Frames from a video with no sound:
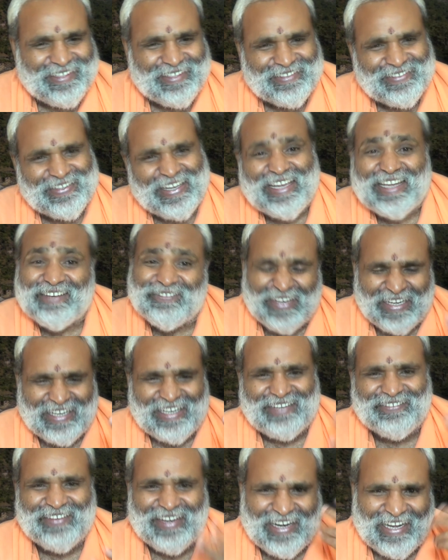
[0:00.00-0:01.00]
So I can bring
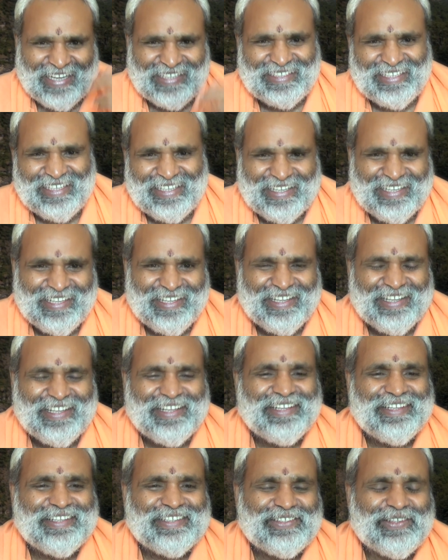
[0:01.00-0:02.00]
it very nicely.
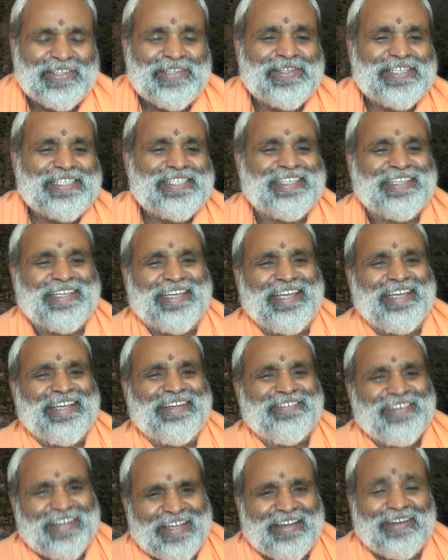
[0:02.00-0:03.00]
So he was
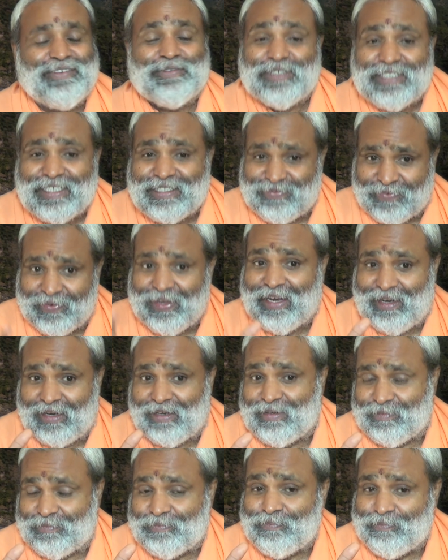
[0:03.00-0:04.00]
saying, which is very
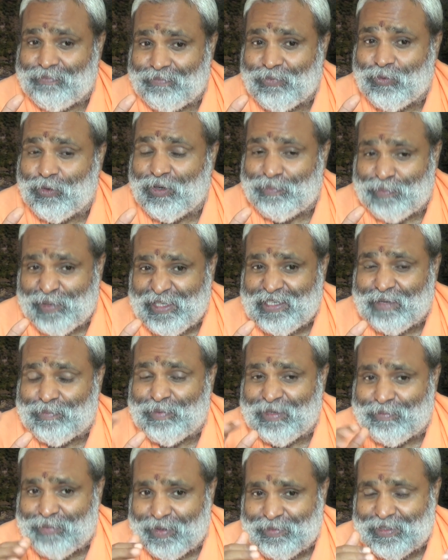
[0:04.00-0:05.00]
good piece of
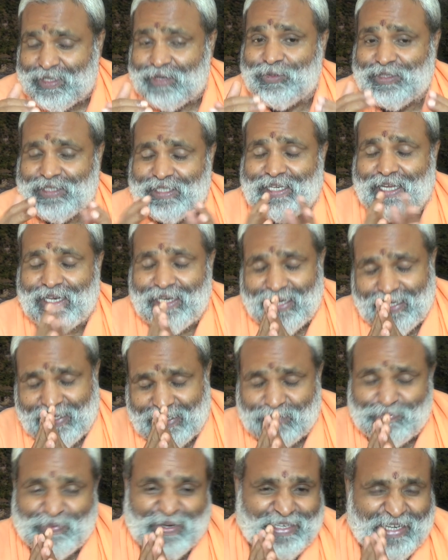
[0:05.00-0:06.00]
information, which really I
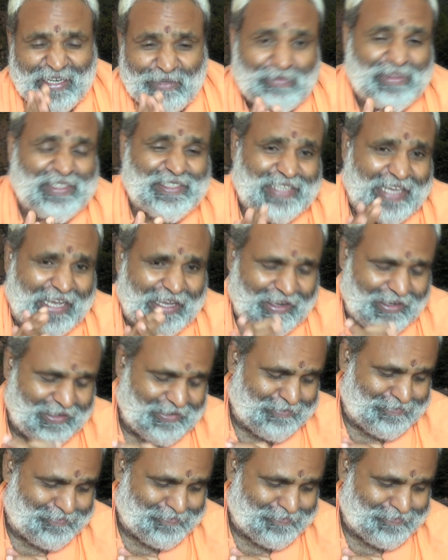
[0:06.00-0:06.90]
respected him, this angle.